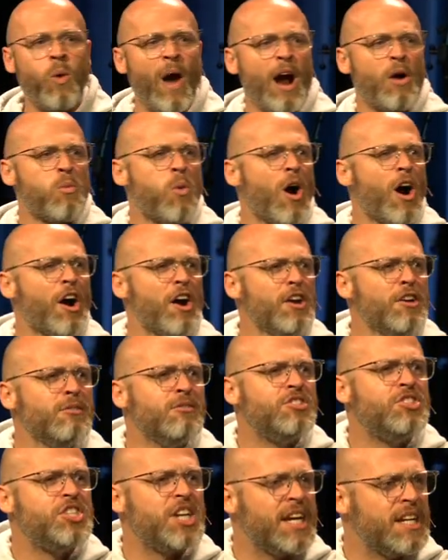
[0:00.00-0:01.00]
where were
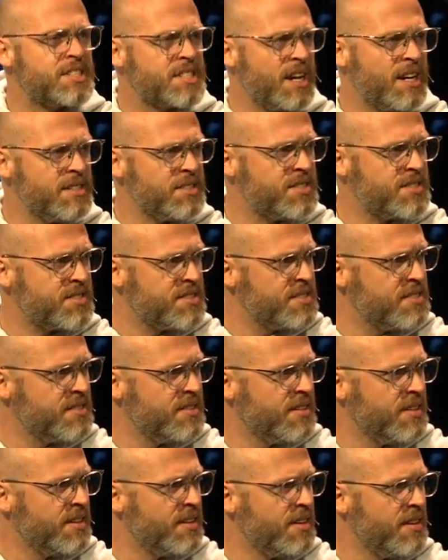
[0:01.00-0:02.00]
you, Jesus?
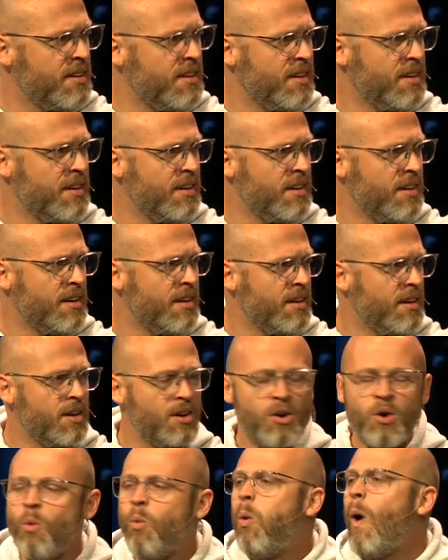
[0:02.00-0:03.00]

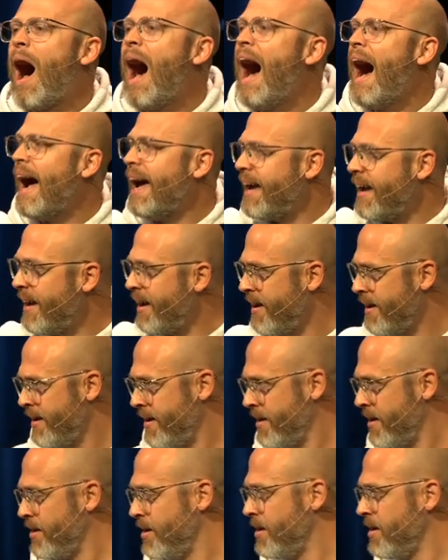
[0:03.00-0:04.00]
Why?
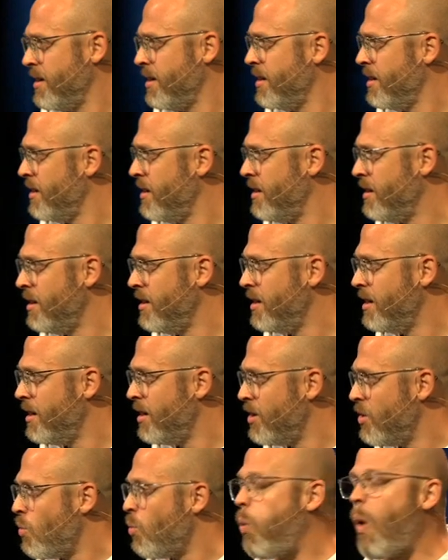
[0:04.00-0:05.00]

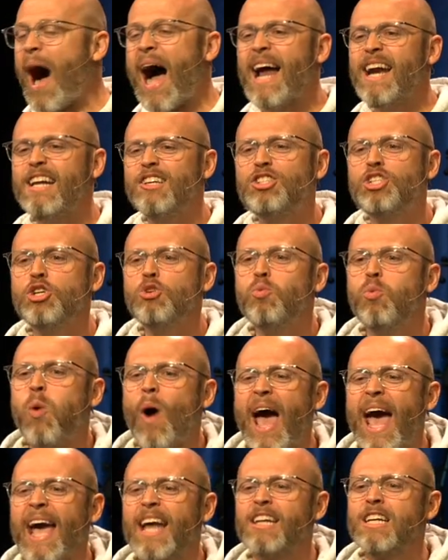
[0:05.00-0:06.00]
Why did
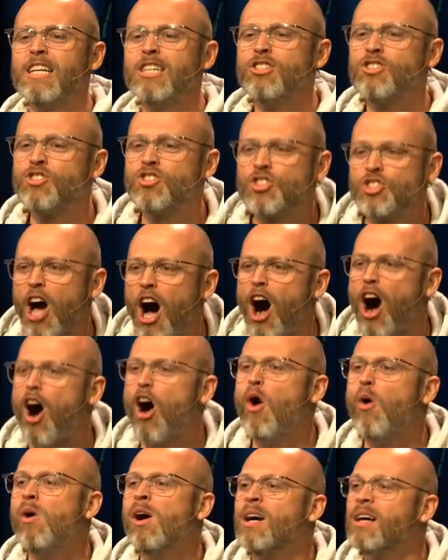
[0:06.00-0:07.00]
you wait
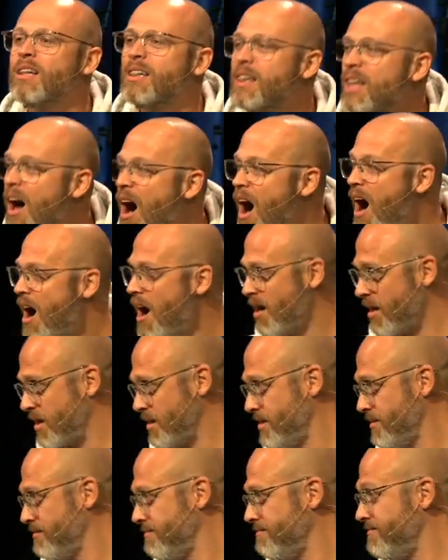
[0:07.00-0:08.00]
so
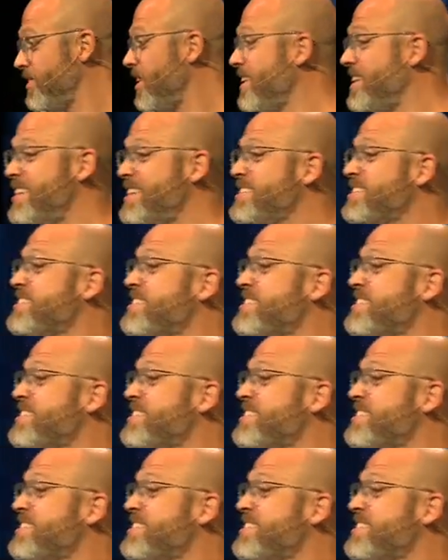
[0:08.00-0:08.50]
long? Now, he